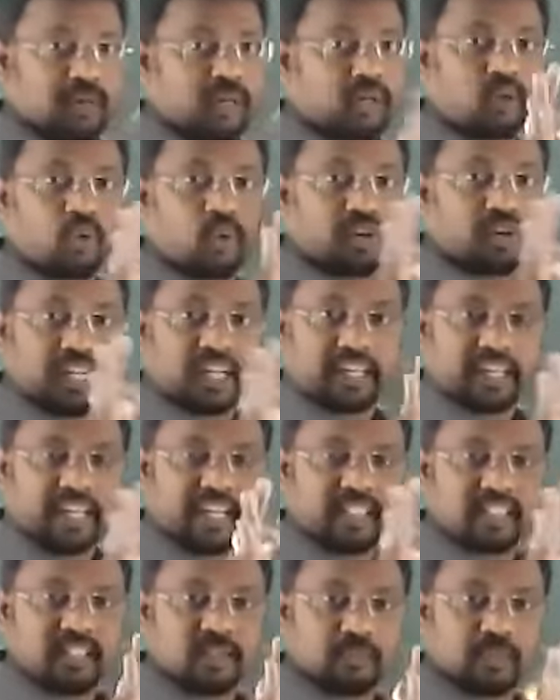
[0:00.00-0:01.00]
but don't take
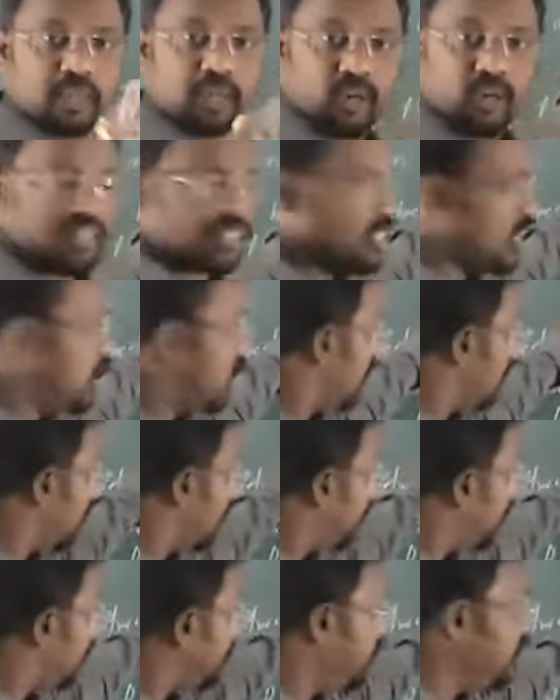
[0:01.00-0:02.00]
x because
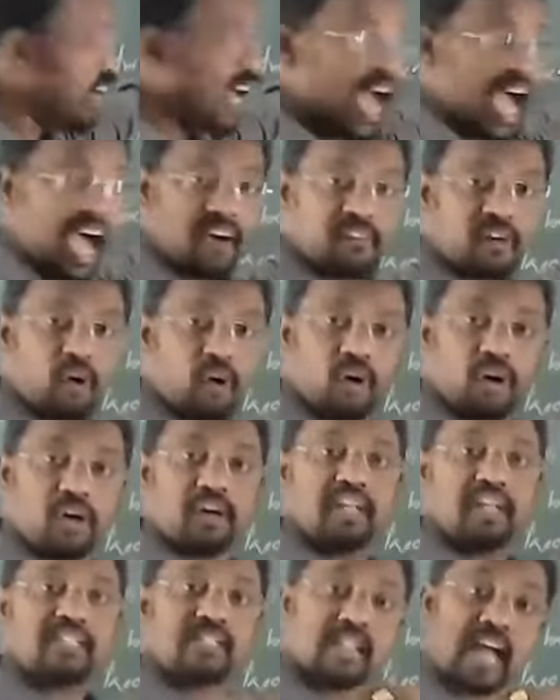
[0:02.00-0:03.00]
we have
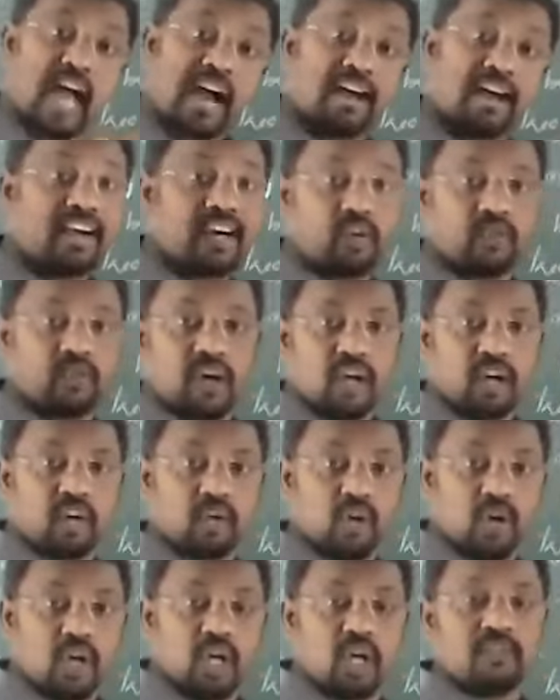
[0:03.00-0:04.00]
already standard value,
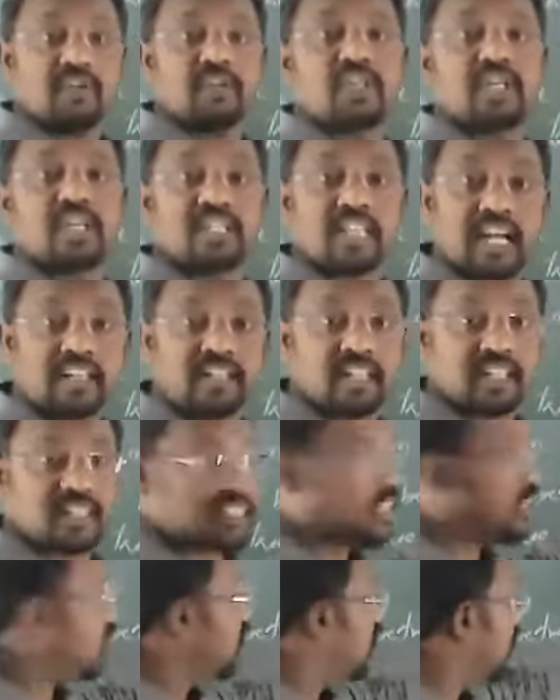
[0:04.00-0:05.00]
which is
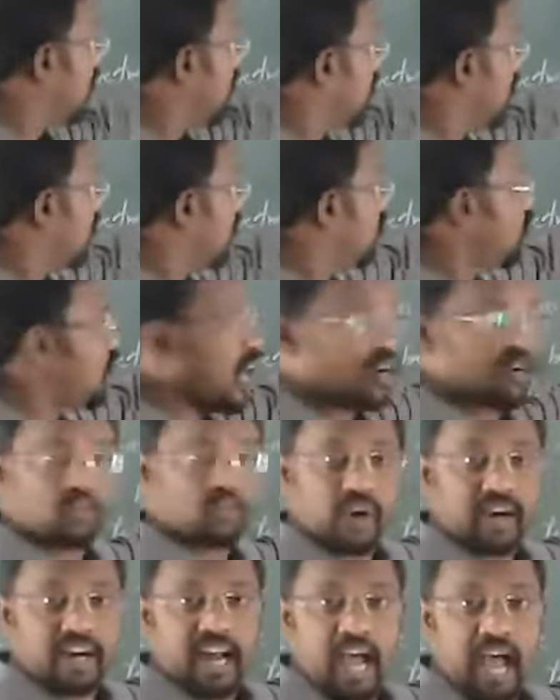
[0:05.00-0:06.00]
adjacent. We have to
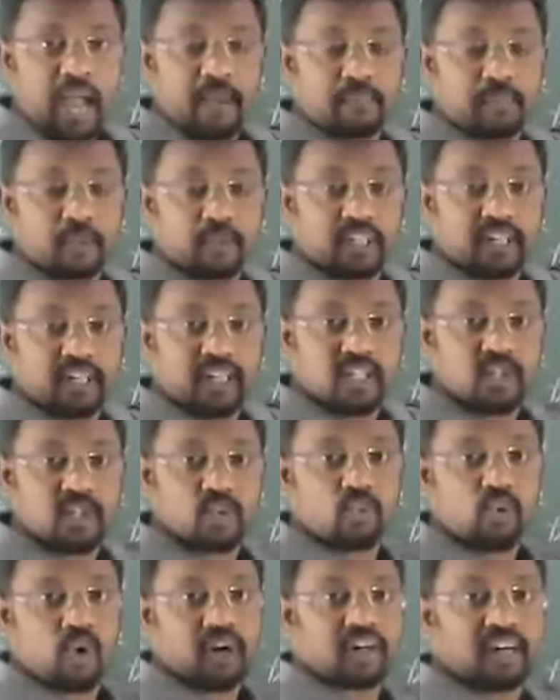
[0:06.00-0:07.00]
find a hypotenuse.
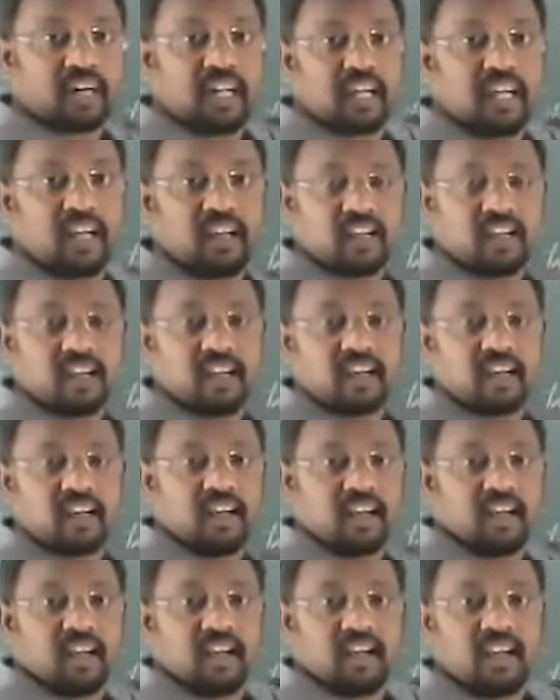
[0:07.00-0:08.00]
What
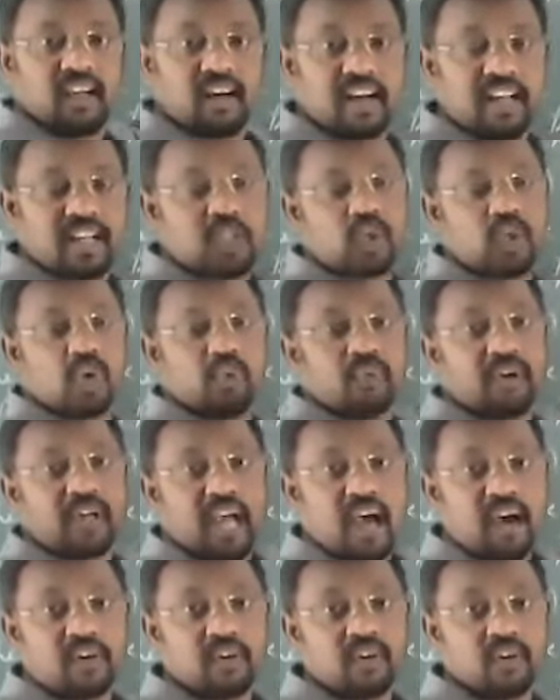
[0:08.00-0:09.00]
ratio we
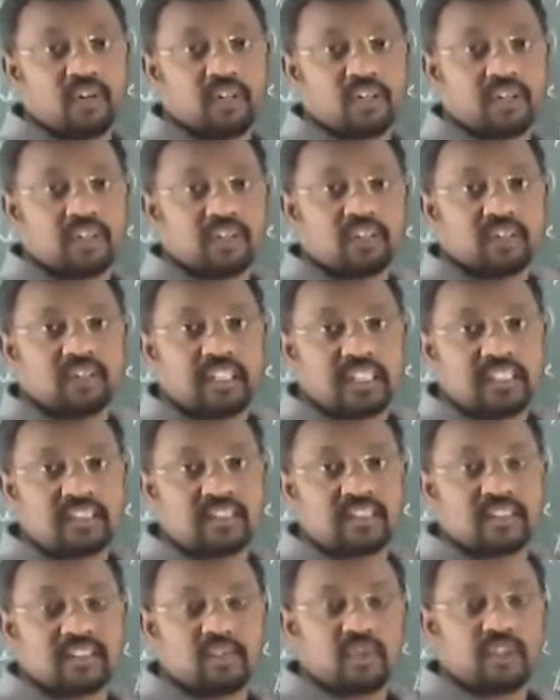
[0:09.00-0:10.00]
have
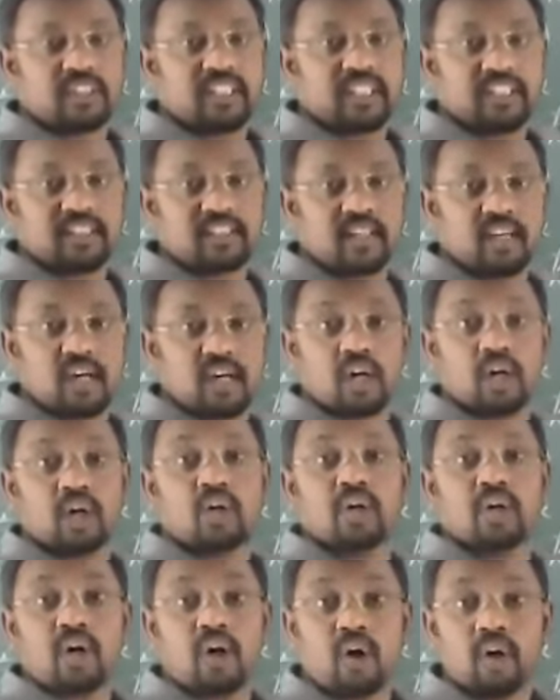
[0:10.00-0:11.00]
this with this?
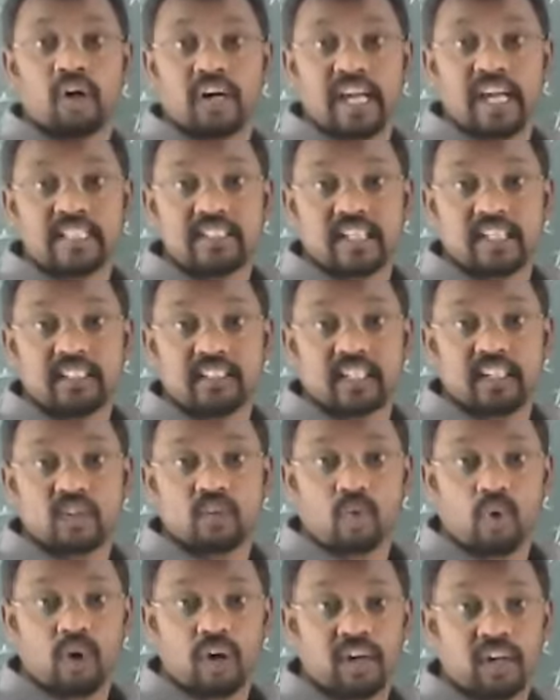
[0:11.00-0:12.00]
Already I said that.
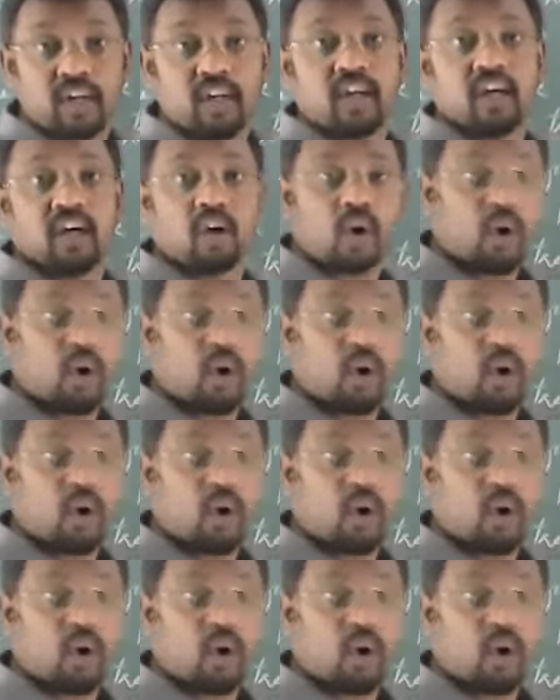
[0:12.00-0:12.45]
What?